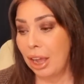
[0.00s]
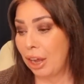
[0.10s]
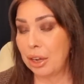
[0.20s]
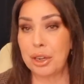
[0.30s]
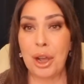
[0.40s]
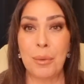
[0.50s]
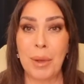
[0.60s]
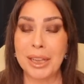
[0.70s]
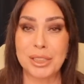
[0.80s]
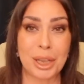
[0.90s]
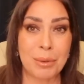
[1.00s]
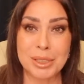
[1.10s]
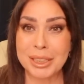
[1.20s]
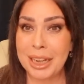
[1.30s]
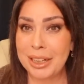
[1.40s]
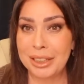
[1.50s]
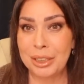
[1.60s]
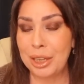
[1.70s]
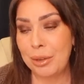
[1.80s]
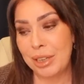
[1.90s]
And I can't wait to go and see her in
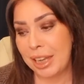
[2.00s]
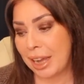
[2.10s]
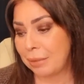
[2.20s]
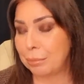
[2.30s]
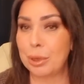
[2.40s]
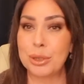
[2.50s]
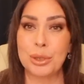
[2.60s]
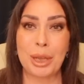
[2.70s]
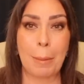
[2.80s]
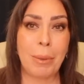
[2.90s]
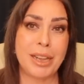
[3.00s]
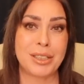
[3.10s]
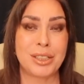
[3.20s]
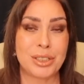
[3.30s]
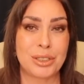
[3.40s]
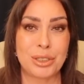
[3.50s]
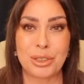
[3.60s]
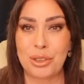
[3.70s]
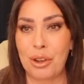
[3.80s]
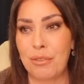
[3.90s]
the new year. But I took her presents and
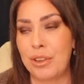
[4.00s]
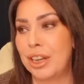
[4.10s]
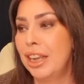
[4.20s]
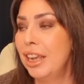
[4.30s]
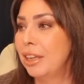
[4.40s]
stuff and